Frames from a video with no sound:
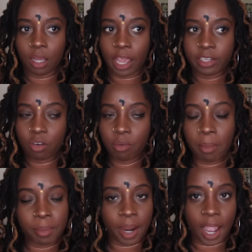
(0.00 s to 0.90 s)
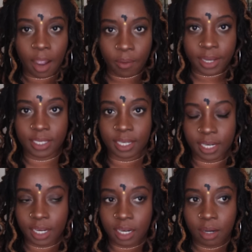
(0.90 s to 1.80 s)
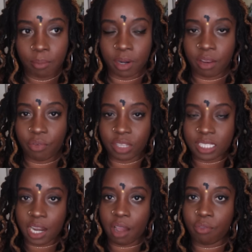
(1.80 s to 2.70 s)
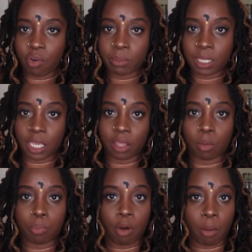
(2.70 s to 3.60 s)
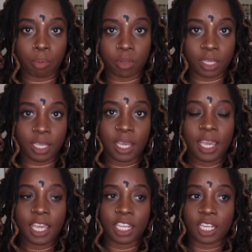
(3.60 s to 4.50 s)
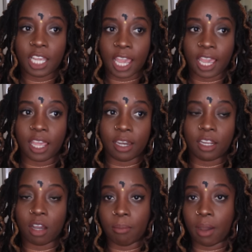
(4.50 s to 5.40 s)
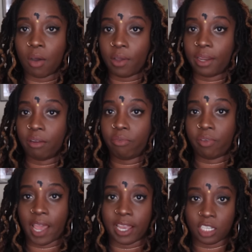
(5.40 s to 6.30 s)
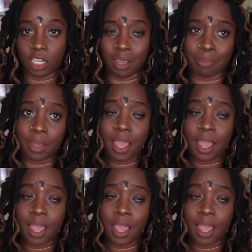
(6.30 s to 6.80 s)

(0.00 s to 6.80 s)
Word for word: I don't remember how I did it, but if it's not formed together properly, it can come out in a flat shape.